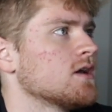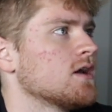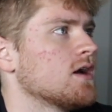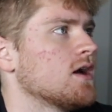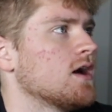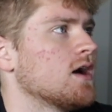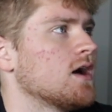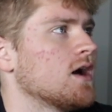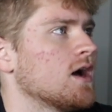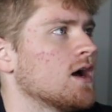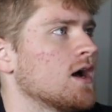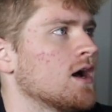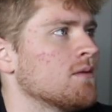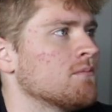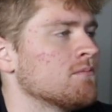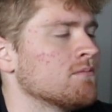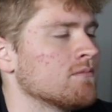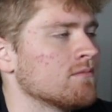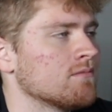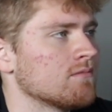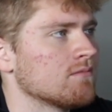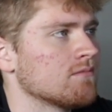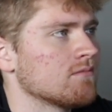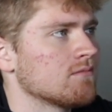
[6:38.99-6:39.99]

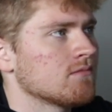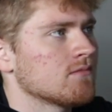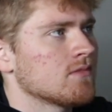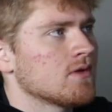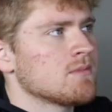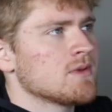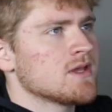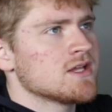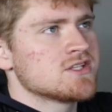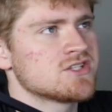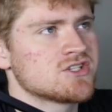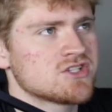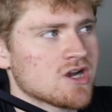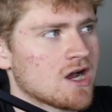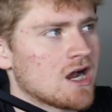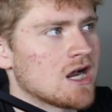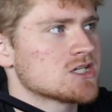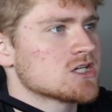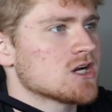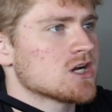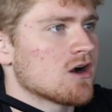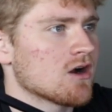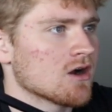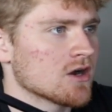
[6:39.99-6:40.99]
It's
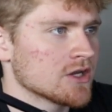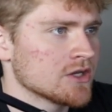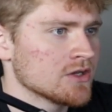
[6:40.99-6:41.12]
Josh Hart.